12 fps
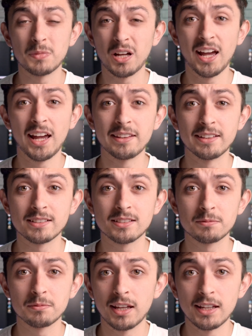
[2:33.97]
I hate this.
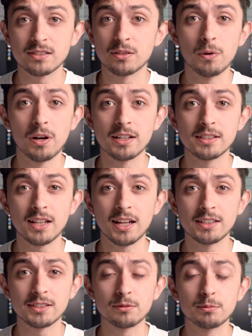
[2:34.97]
It's the worst,
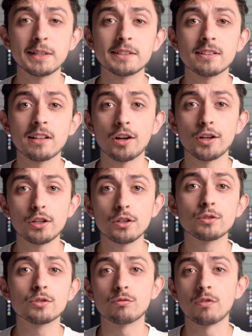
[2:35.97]
and it's the reason that I
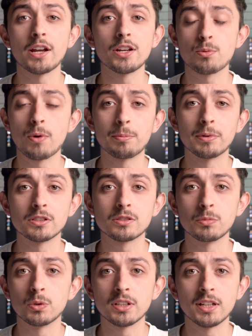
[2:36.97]
used range weapons
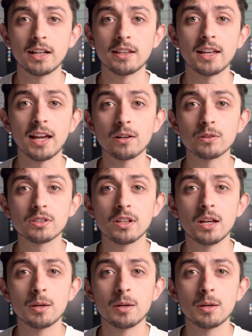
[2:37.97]
more than anything else,